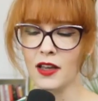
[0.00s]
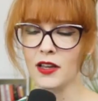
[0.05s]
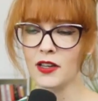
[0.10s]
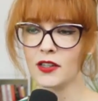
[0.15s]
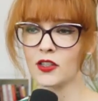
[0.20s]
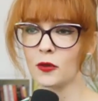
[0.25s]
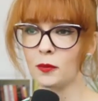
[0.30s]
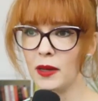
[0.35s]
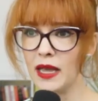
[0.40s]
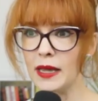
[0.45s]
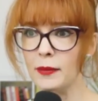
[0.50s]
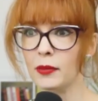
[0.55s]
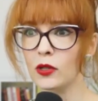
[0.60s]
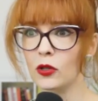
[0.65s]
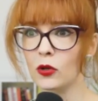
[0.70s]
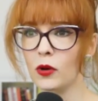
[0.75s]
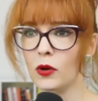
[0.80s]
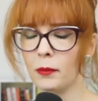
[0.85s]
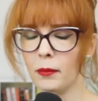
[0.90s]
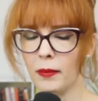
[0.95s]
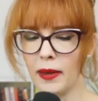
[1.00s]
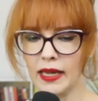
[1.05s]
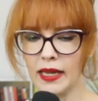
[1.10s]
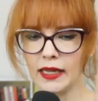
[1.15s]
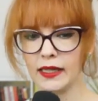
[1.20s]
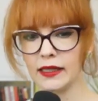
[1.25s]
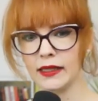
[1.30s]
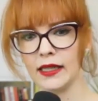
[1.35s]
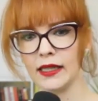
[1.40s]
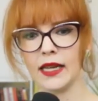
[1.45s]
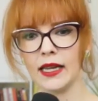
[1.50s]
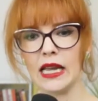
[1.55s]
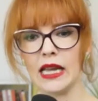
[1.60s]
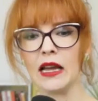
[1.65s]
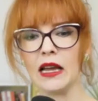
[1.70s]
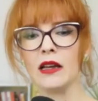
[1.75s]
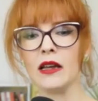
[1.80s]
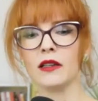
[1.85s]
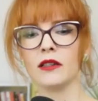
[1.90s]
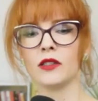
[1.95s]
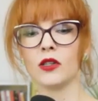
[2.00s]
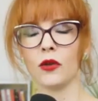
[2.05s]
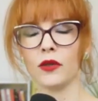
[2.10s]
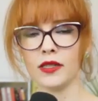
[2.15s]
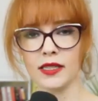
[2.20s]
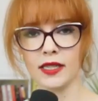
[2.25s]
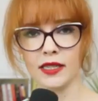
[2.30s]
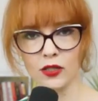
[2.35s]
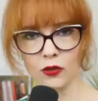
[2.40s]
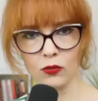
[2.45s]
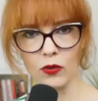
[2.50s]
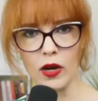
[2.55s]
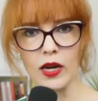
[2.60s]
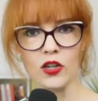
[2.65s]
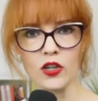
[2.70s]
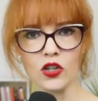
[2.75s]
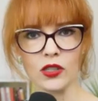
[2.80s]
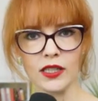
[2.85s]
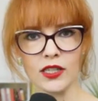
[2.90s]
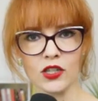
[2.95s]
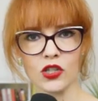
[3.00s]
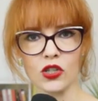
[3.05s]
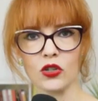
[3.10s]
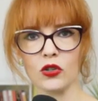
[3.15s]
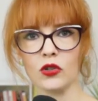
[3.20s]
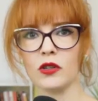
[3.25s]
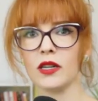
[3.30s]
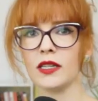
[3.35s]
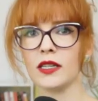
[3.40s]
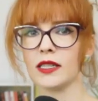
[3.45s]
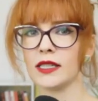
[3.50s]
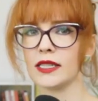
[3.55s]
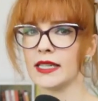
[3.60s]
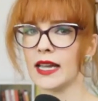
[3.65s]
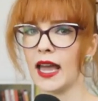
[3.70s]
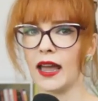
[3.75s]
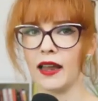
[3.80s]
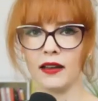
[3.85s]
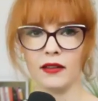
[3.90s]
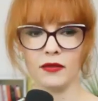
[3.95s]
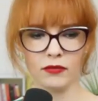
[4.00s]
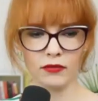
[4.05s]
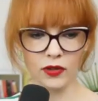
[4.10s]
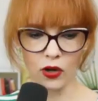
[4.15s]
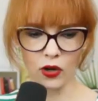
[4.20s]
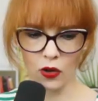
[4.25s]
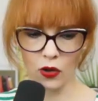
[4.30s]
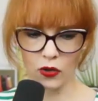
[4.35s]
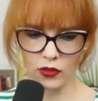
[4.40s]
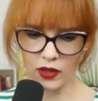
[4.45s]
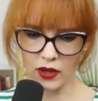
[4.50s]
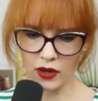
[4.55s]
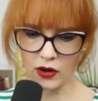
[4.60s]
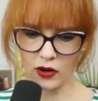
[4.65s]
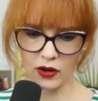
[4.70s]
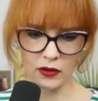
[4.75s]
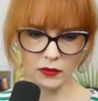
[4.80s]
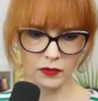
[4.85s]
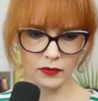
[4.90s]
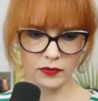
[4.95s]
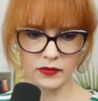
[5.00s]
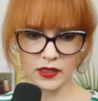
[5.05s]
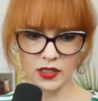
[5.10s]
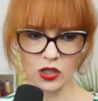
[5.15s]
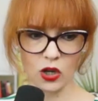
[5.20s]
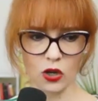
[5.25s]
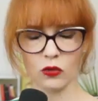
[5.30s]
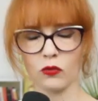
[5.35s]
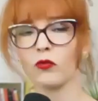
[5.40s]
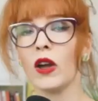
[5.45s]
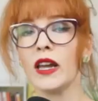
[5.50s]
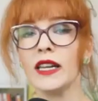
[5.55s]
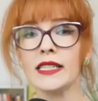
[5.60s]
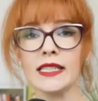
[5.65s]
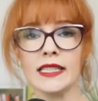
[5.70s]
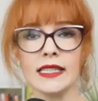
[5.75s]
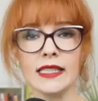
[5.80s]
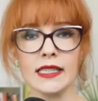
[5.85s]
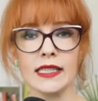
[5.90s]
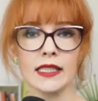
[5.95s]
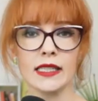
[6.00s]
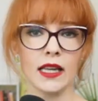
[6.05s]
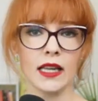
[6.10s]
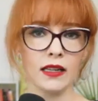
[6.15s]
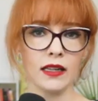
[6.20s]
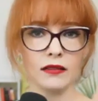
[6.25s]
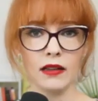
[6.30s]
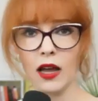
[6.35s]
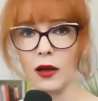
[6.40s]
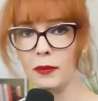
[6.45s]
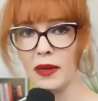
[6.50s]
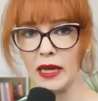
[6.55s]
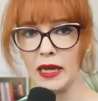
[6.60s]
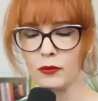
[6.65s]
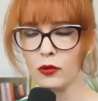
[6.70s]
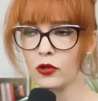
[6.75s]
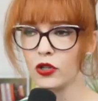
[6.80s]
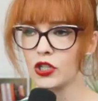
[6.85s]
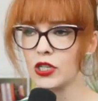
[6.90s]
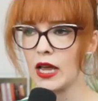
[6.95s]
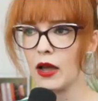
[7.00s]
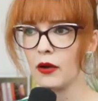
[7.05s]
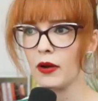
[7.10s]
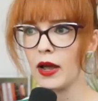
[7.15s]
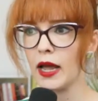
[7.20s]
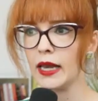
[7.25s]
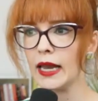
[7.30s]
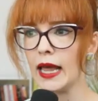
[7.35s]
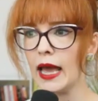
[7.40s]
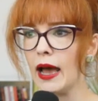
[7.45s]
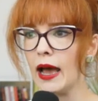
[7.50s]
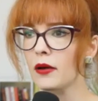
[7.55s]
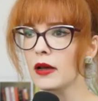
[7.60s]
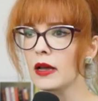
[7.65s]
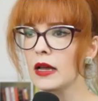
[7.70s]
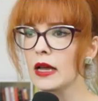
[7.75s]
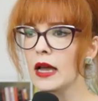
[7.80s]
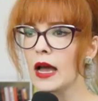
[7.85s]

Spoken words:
So people who immediately saw this as a racial issue and said, you know, there are certain races that are being pushed out right now.